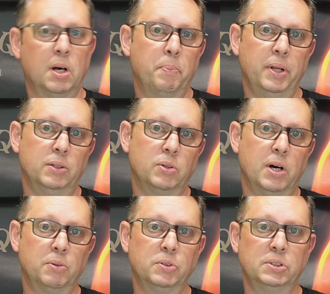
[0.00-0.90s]
I put it to
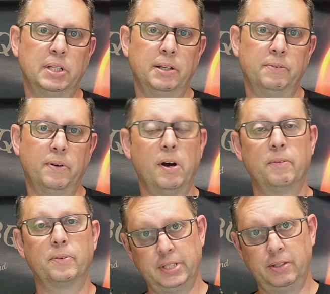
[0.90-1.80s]

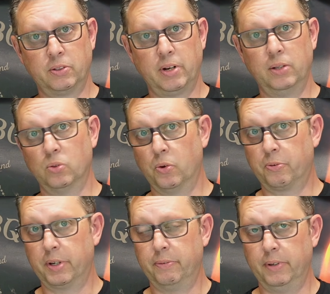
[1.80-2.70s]
175 centigrade or
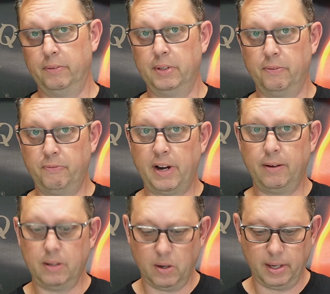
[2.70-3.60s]
350
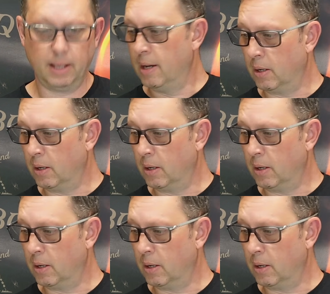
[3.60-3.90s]
Fahrenheit.